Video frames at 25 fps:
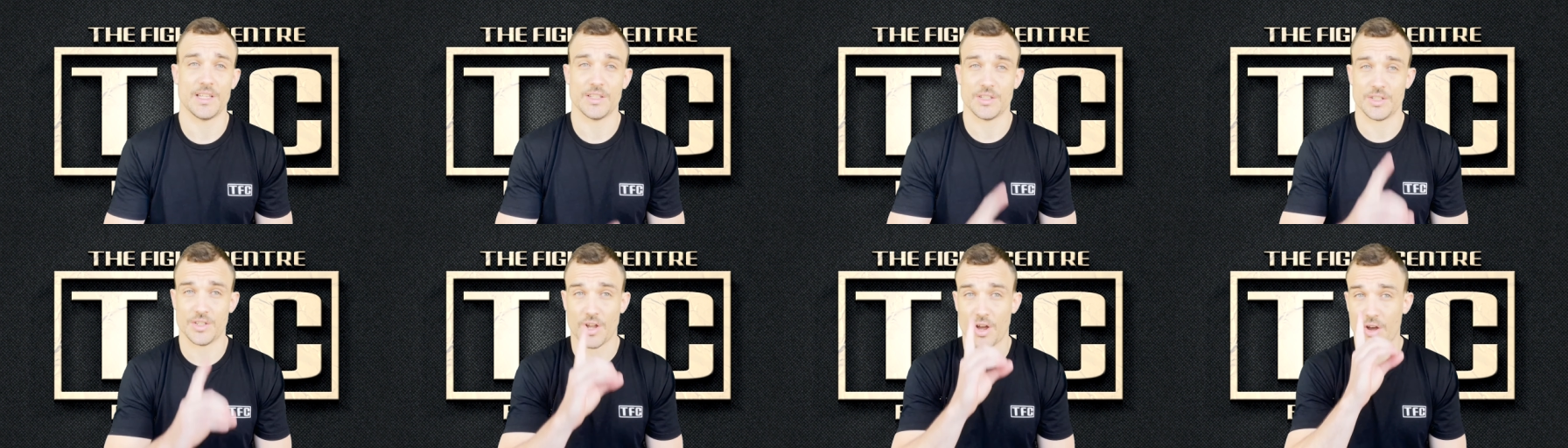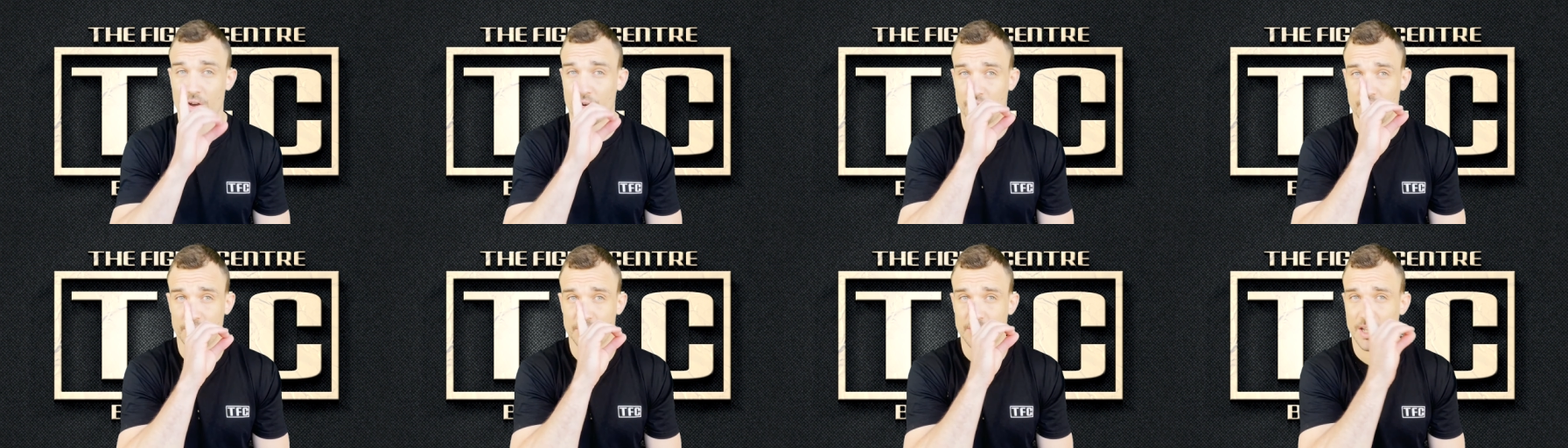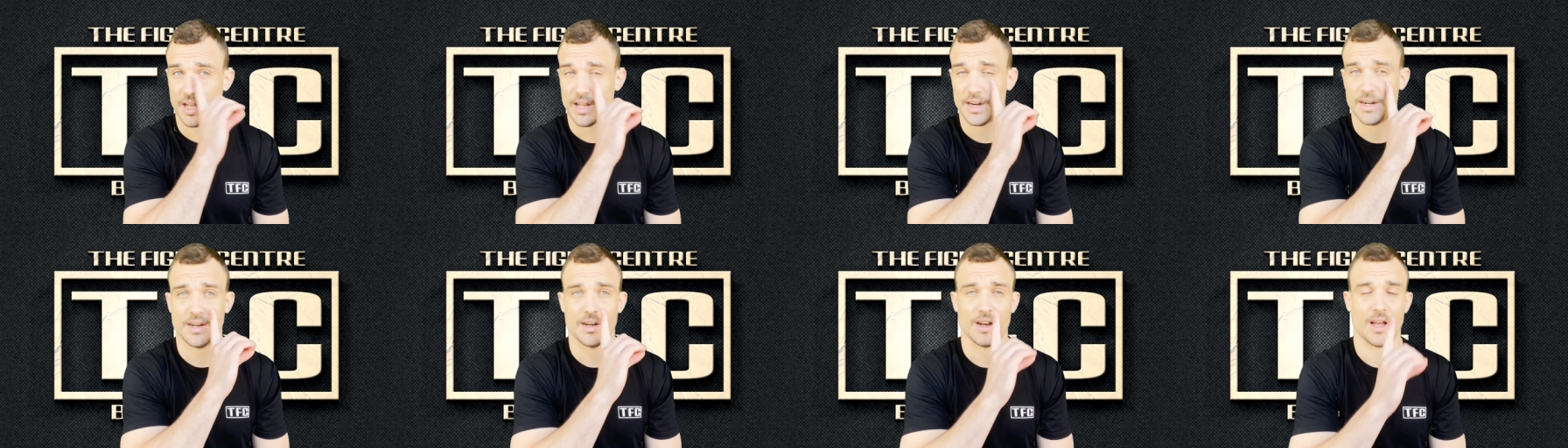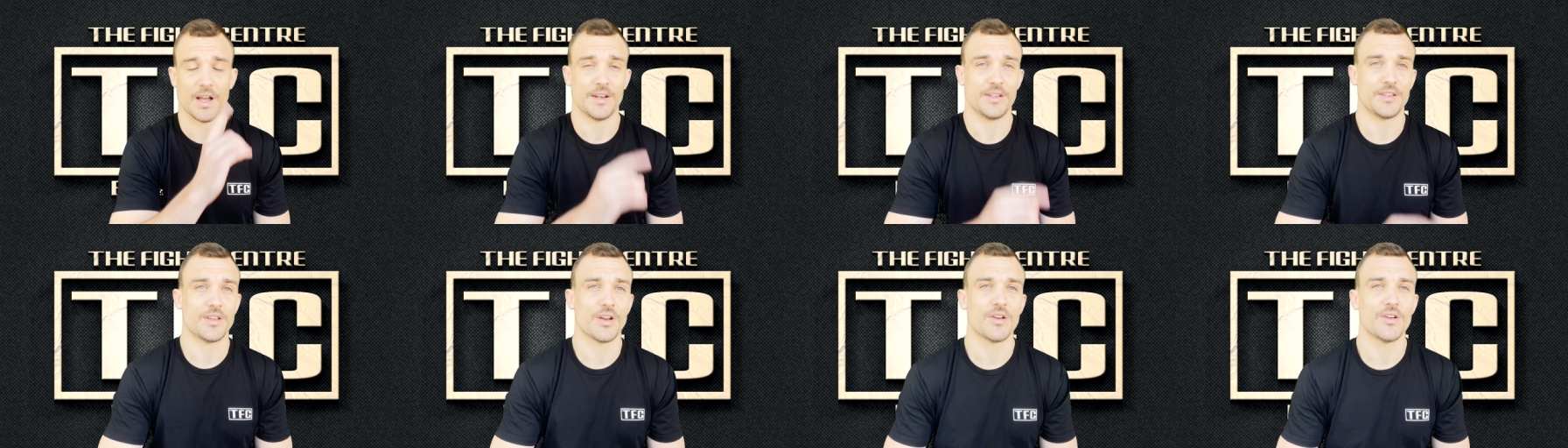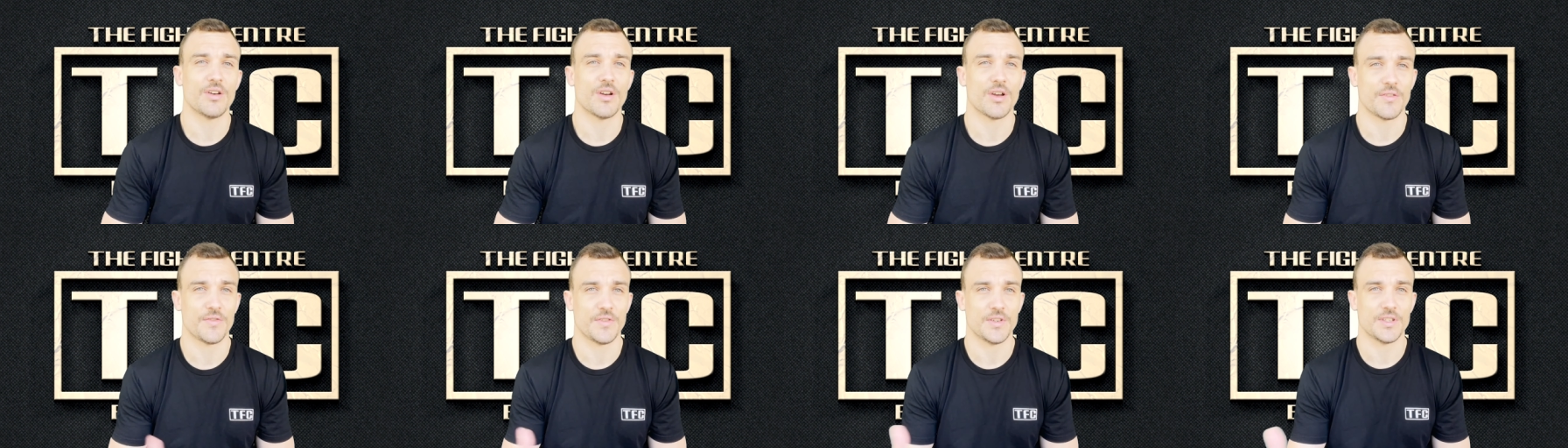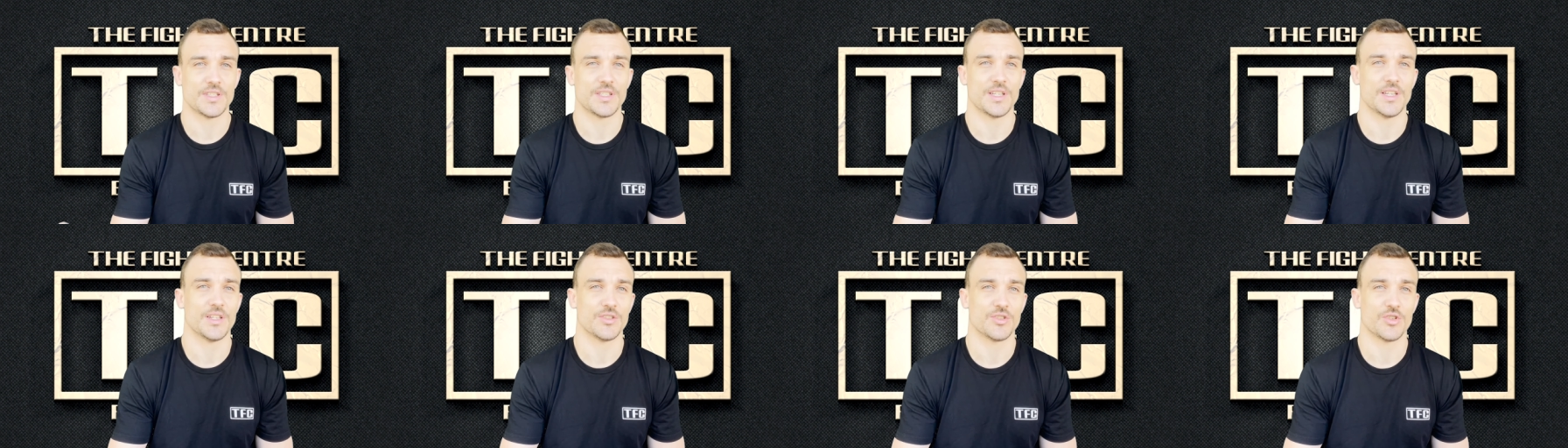His nose, I don't know if you
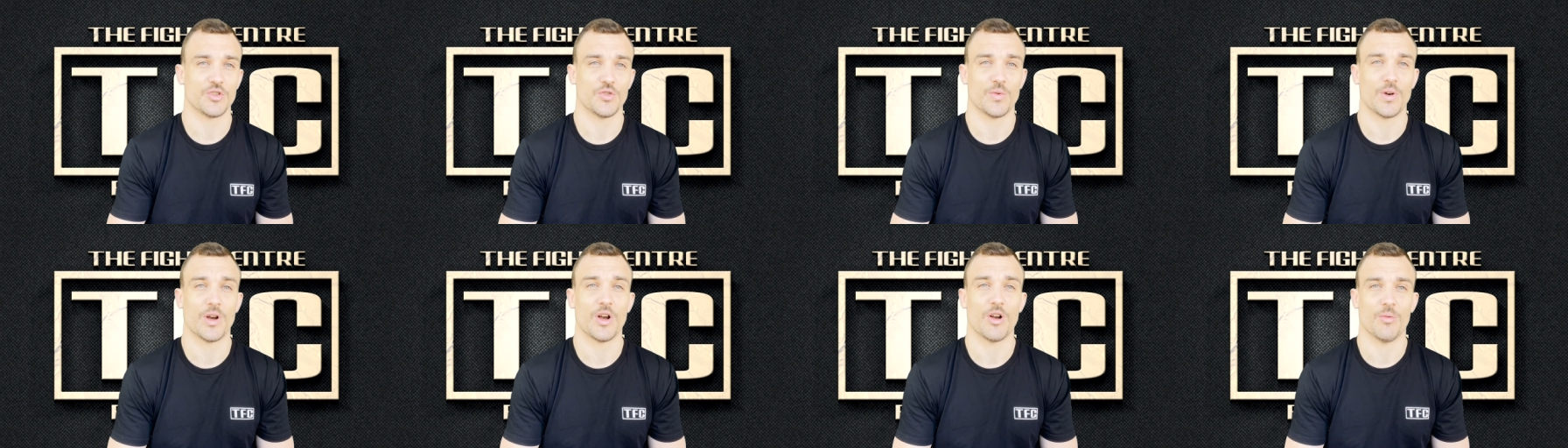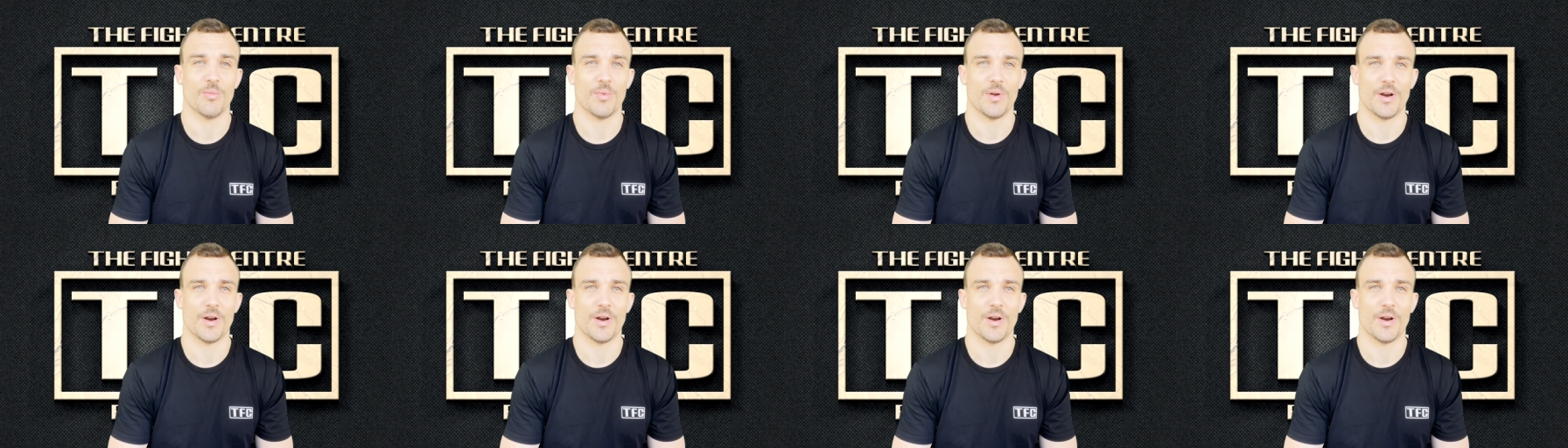see it too well,